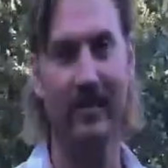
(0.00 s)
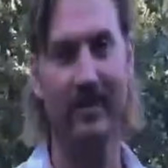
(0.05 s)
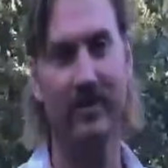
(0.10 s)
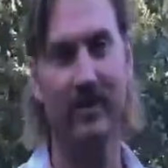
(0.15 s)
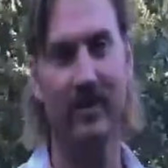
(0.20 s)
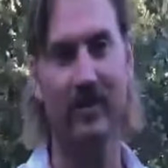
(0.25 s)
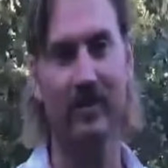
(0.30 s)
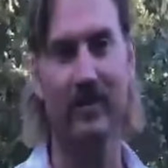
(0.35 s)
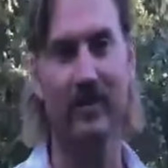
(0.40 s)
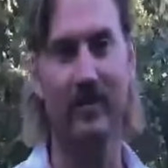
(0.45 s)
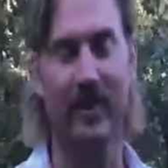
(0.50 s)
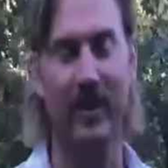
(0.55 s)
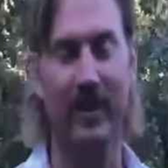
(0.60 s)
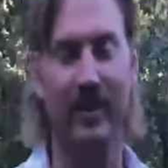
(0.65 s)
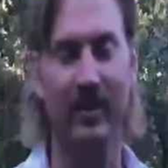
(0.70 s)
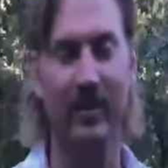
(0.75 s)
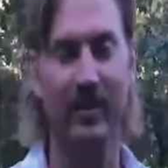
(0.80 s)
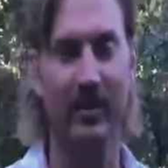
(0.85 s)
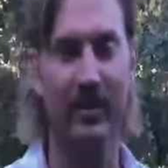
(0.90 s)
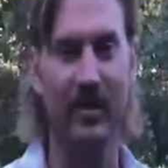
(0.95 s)
Joseph
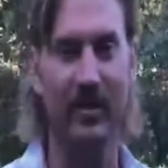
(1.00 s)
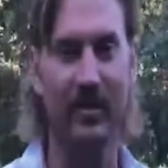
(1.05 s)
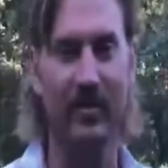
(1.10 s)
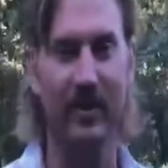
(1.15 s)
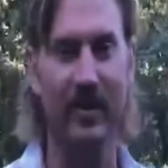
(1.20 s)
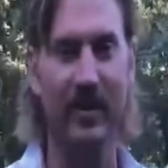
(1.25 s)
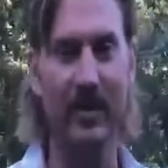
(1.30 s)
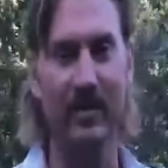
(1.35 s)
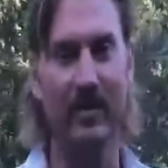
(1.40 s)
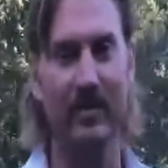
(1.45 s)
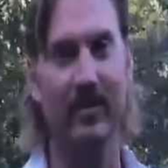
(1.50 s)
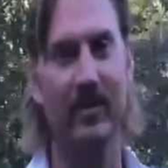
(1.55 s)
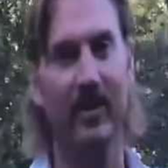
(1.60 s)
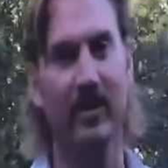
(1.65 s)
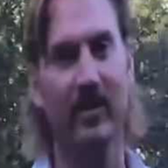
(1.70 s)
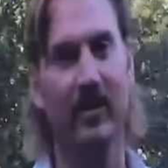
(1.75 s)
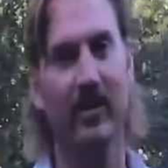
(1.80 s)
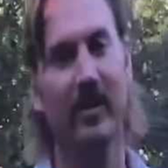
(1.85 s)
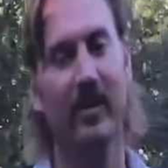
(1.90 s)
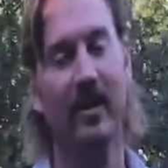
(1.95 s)
Ryan, Ernest Vineyards
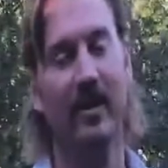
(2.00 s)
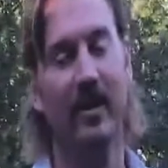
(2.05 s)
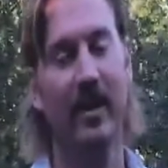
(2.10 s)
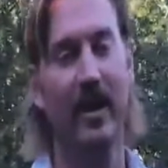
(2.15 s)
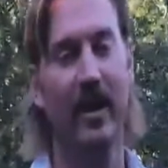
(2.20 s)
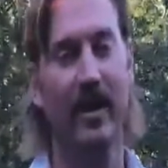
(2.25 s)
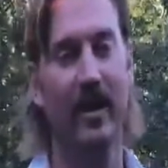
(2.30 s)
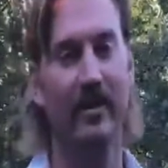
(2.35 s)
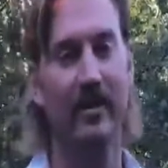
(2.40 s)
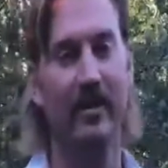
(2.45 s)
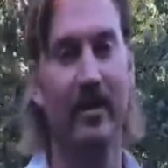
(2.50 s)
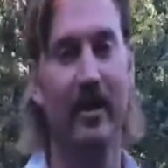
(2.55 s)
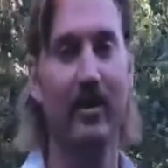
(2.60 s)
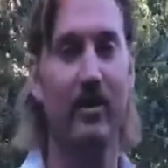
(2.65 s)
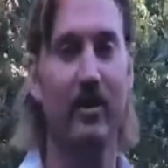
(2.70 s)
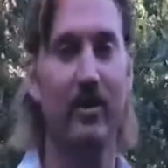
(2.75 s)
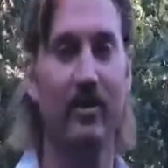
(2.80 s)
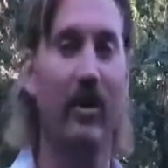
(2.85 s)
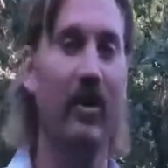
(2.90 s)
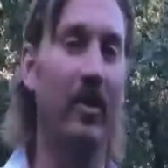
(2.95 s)
here. Uh, today
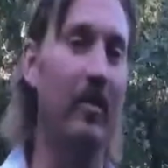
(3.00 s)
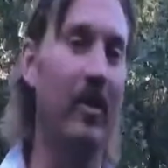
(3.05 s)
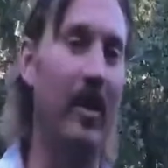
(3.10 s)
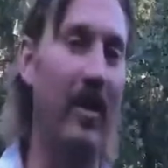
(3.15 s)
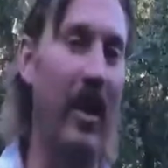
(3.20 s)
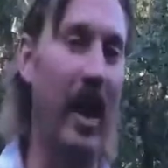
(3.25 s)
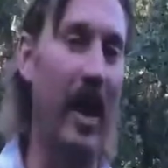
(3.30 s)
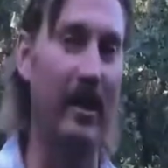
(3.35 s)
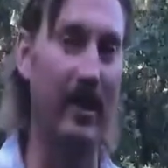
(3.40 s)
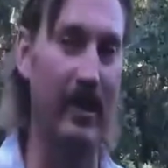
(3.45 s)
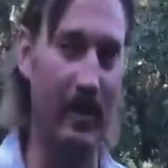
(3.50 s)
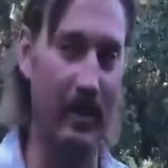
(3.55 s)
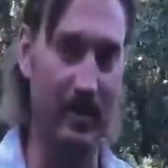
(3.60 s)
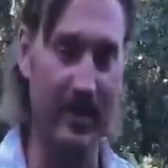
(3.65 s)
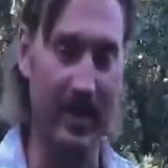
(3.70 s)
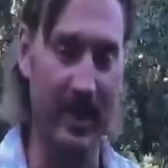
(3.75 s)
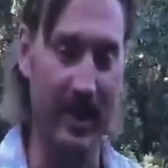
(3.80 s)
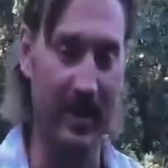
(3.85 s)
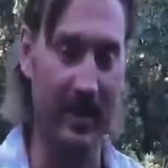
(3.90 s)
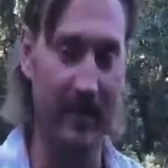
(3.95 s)
we're talking about
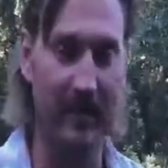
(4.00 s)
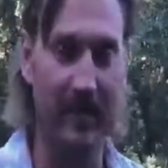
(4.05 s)
Aligoté.